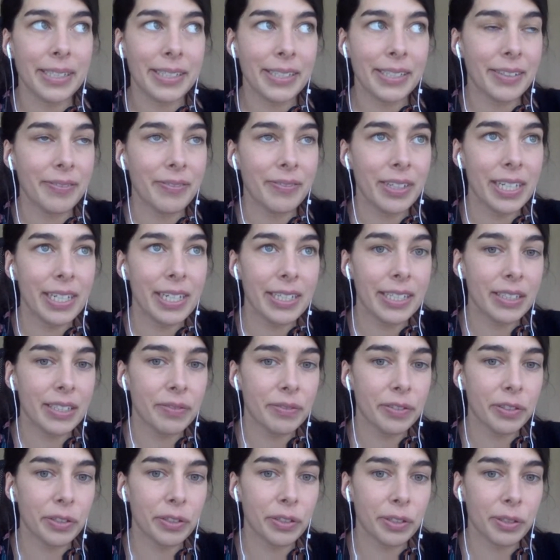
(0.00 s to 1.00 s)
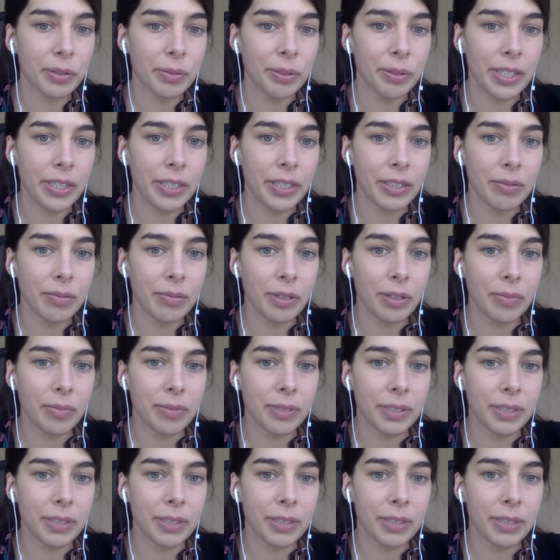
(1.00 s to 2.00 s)
a really difficult question what
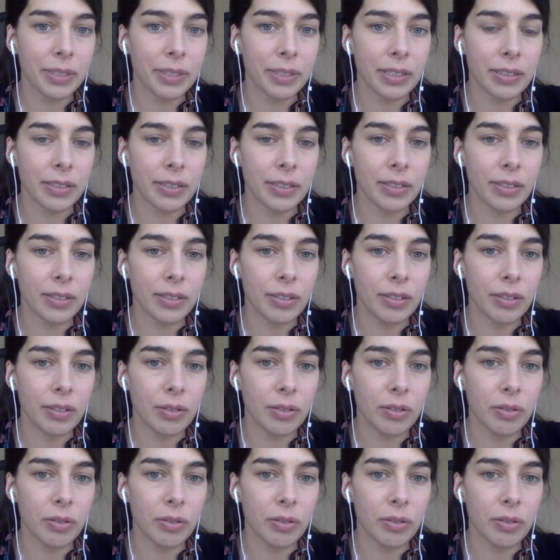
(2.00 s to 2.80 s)
we can